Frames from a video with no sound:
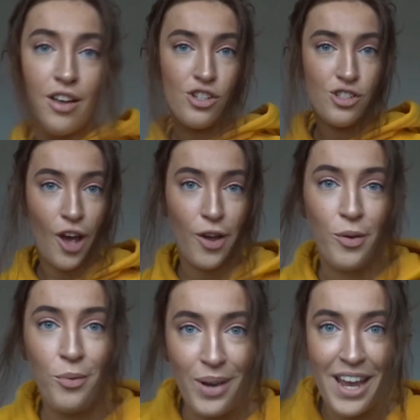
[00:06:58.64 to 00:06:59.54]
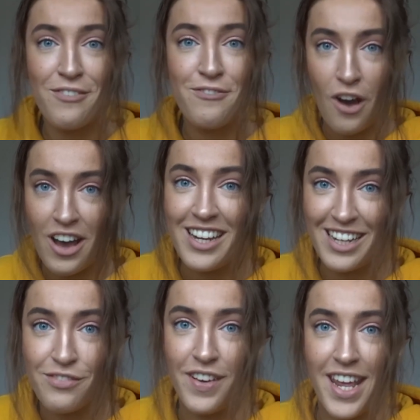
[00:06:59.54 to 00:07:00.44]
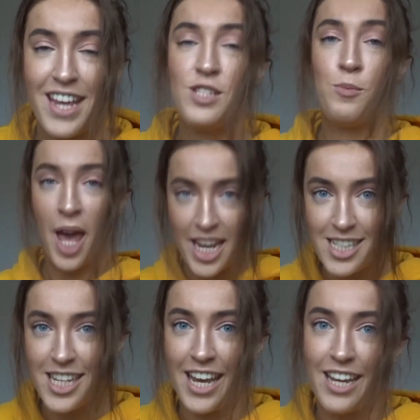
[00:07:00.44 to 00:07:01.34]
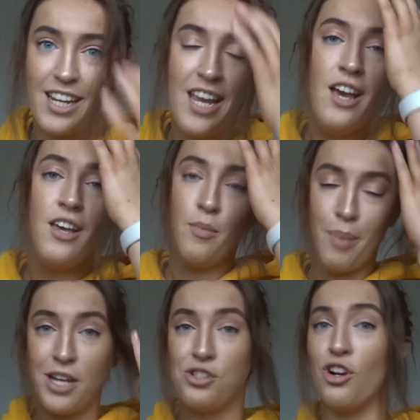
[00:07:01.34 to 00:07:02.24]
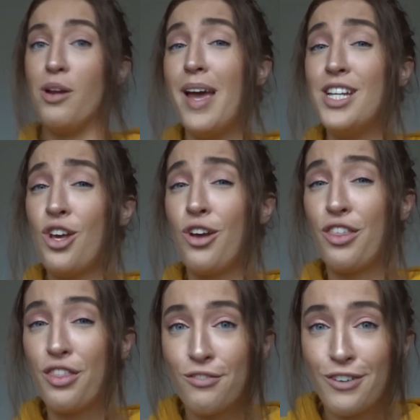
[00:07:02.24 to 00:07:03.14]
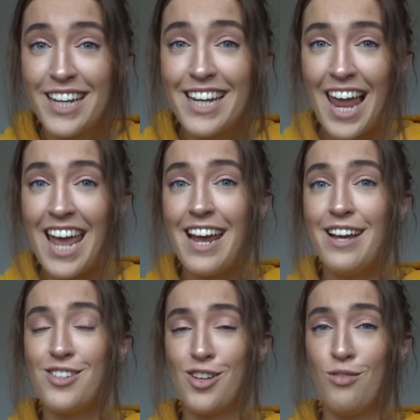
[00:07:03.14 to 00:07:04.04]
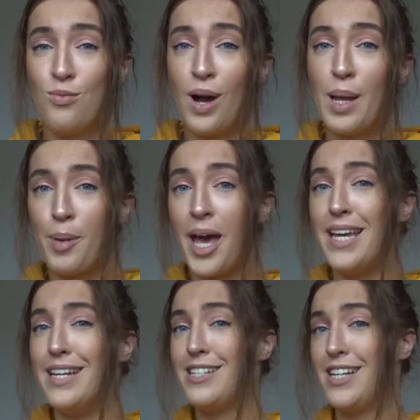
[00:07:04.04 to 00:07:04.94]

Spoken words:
So we have finally finished painting the bedroom. It took three layers of white paint